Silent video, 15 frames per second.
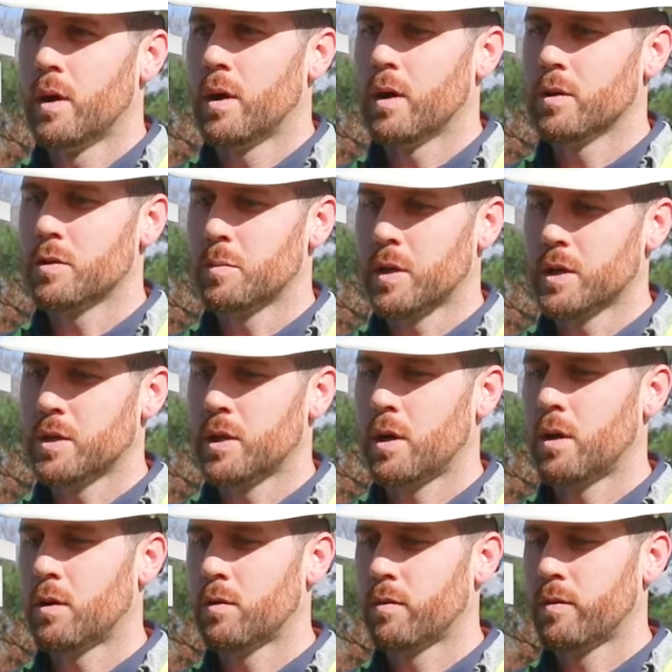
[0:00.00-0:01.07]
Uh, so
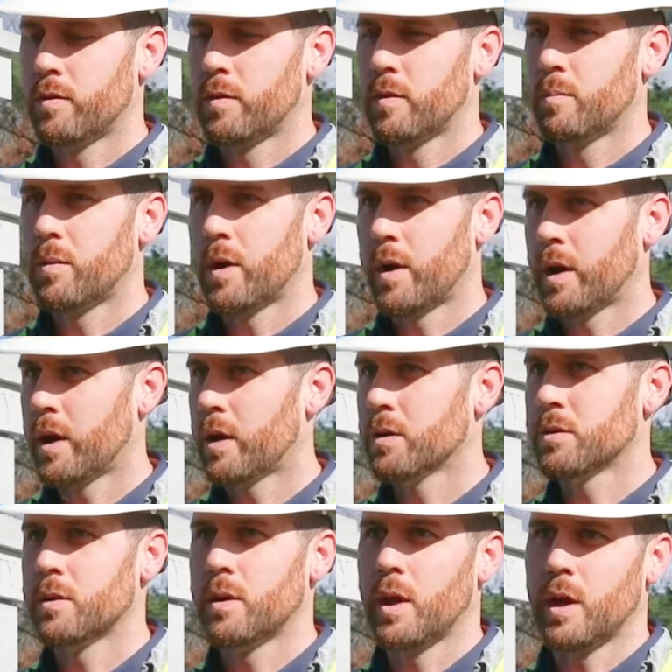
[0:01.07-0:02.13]
myself, Brian
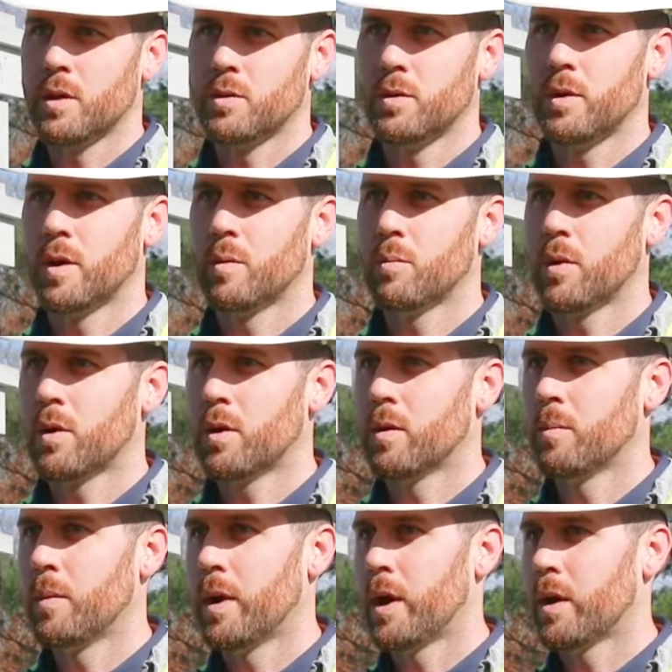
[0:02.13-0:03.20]
Allison, Andrew Dunbar
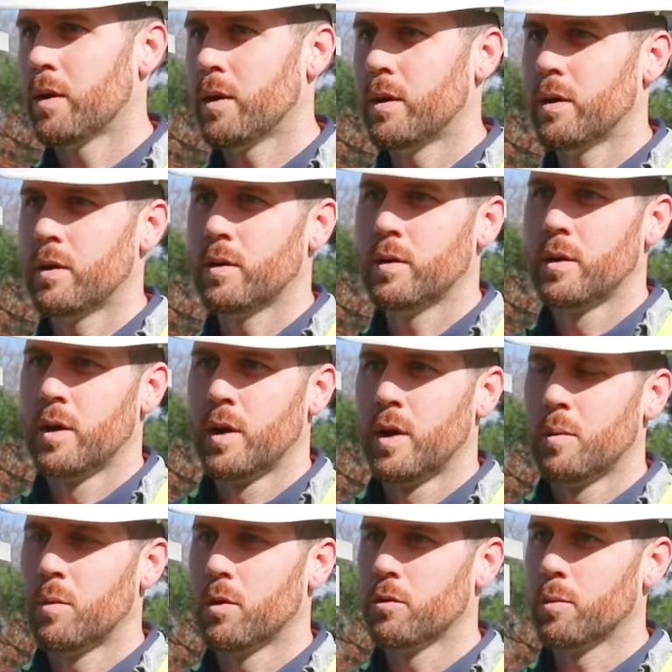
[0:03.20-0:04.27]
met out here
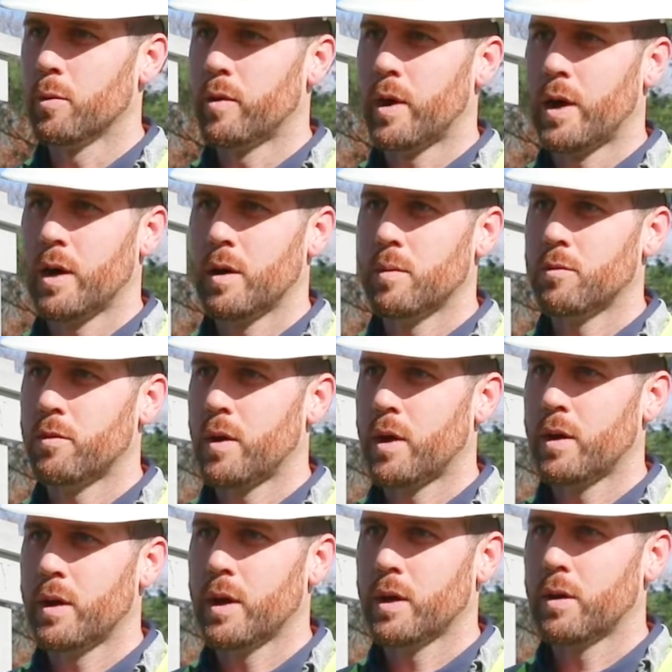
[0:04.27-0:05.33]
multiple times.
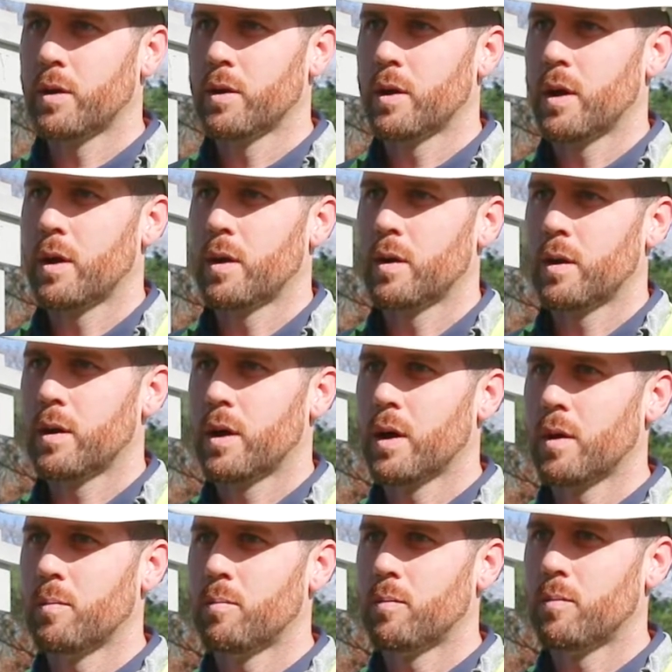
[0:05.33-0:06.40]
Ryan Decker got
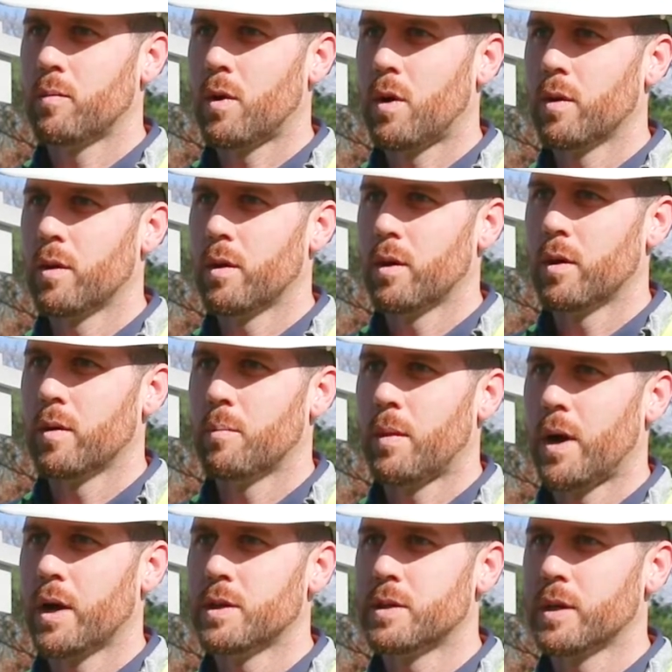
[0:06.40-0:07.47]
got all the
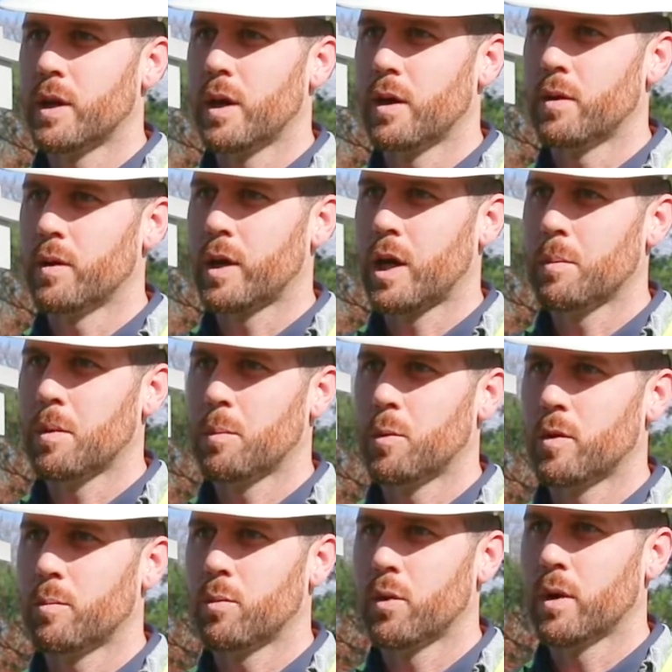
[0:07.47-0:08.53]
minds together and came up
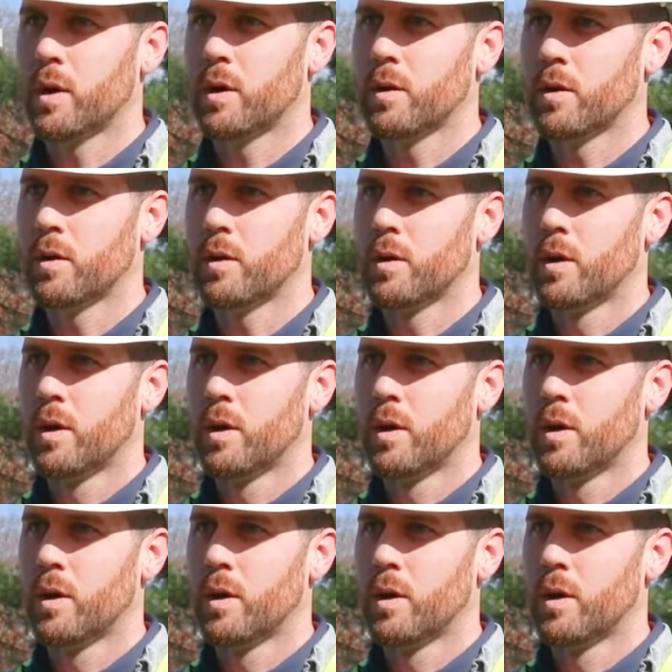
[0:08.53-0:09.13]
with a plan on